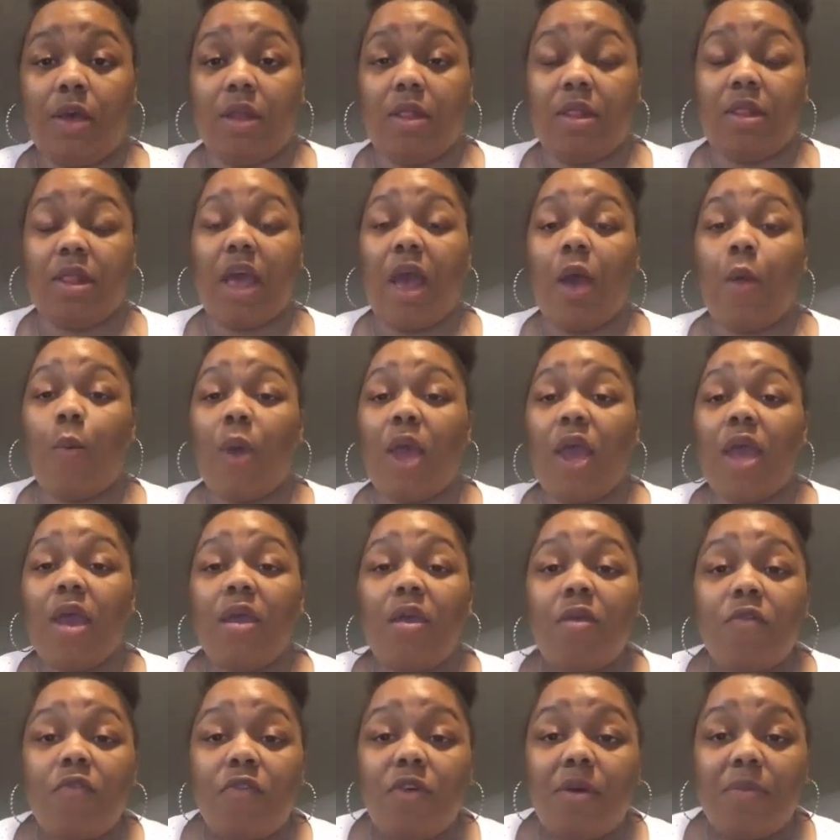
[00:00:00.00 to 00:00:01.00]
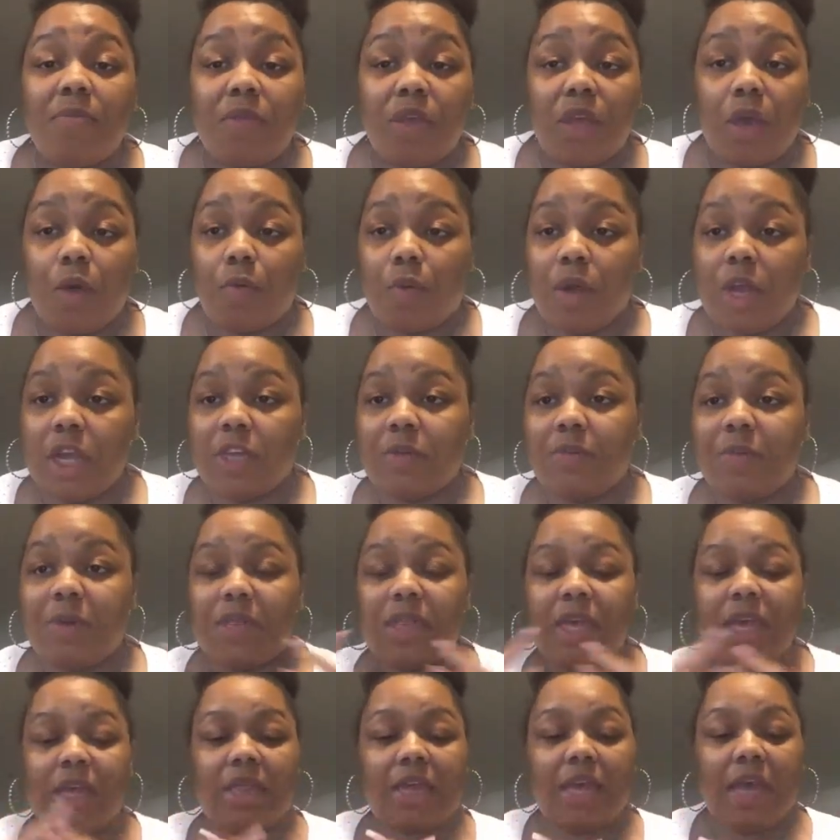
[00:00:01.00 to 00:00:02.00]
that way from the arrangement
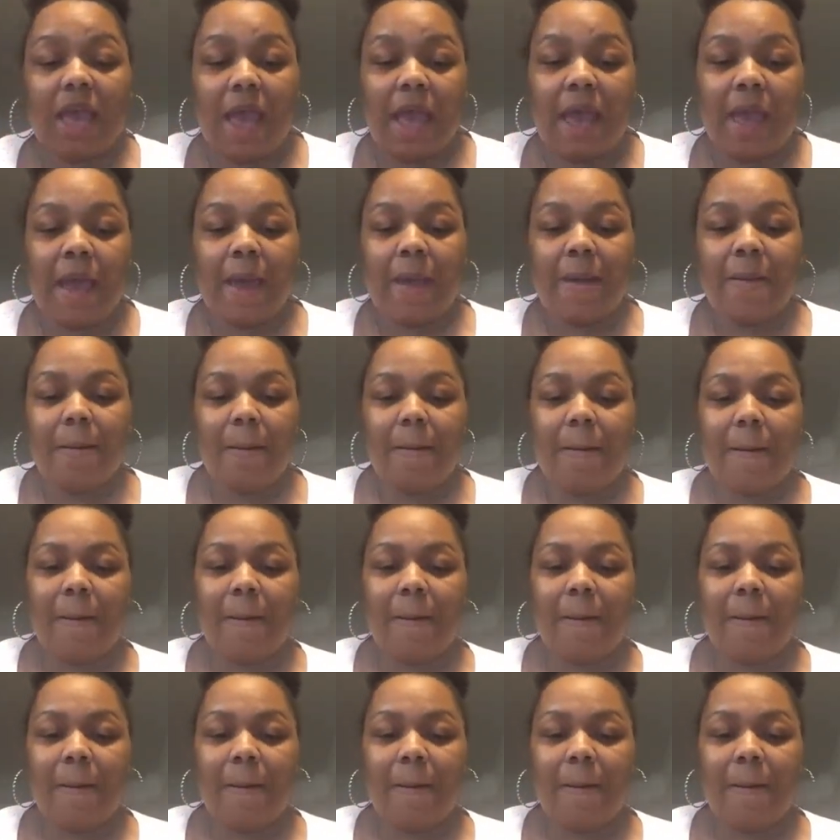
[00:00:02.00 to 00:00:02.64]
that they had.